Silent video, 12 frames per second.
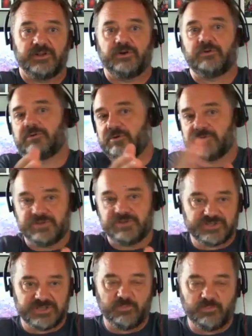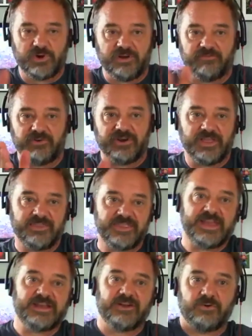goes to your SIM wherever, and
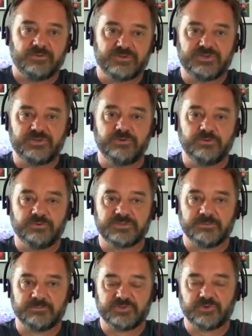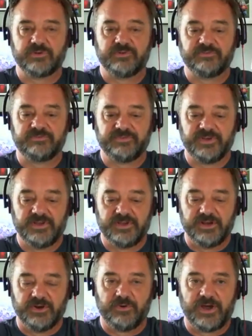that goes to some sort of,
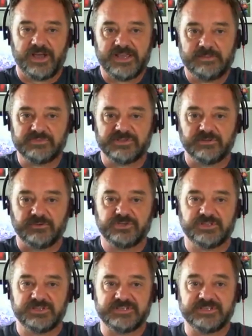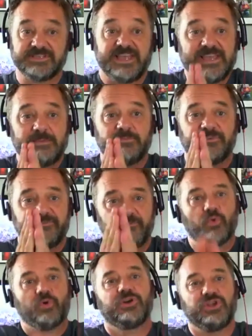IM solution that says, hey,
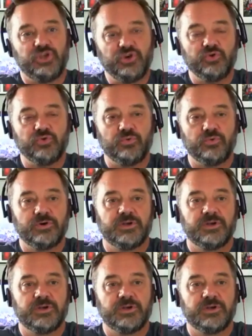before you